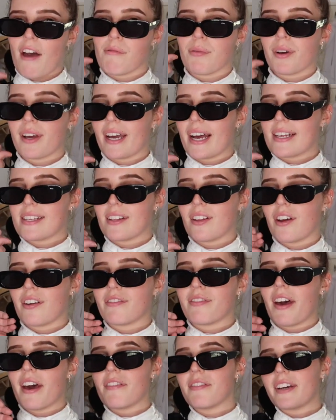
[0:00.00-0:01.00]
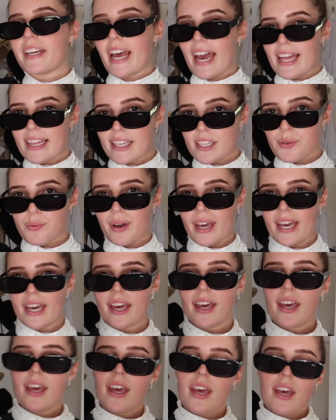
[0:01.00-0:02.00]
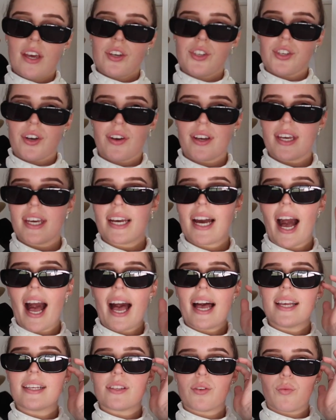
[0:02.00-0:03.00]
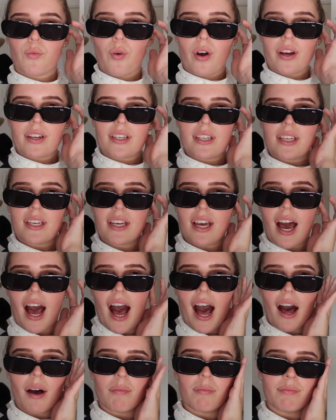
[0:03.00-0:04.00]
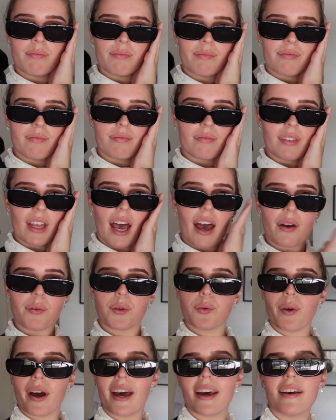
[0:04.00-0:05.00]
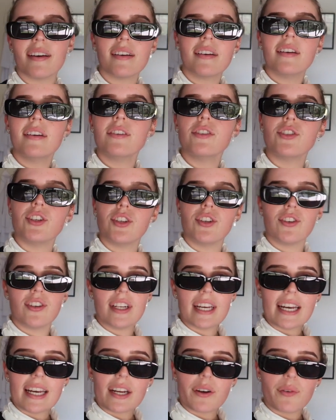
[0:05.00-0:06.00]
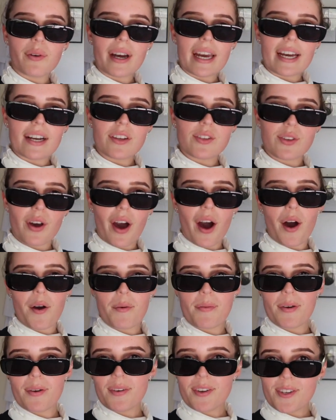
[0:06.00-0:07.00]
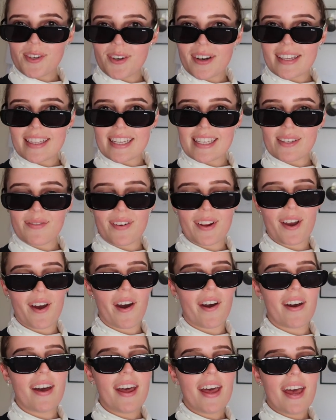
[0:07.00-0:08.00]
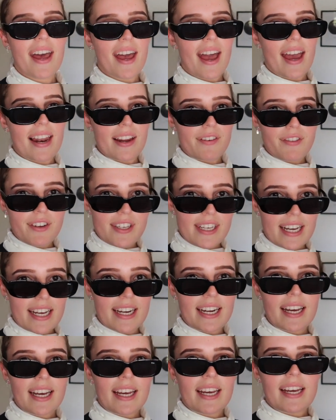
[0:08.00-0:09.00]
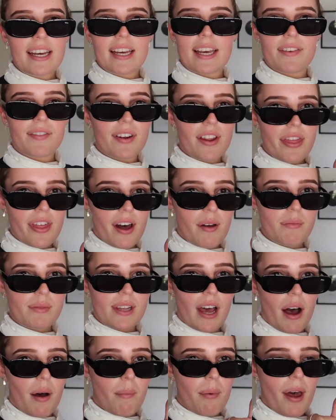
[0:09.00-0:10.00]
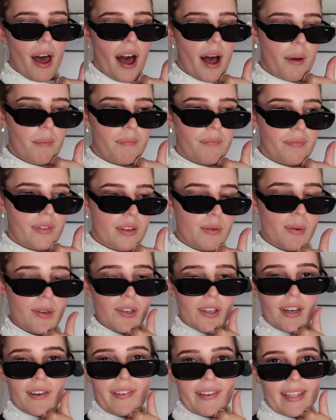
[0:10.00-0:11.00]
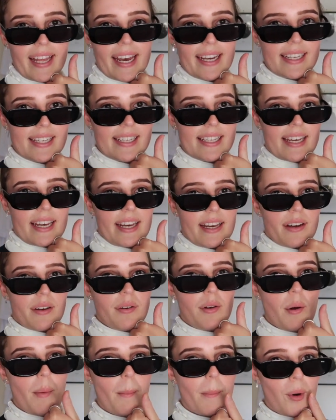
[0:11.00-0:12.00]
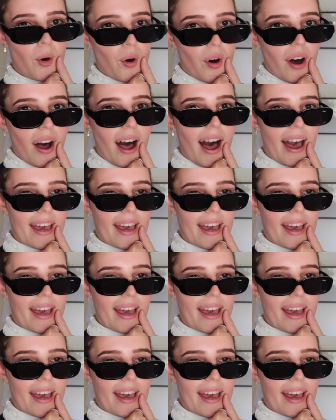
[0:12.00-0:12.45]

I brought you guys along for every day this week, showing you guys what I would wear to uni in a week. So I hope you enjoyed this video. And if you did, give it a thumbs up, especially if you'd like to see more.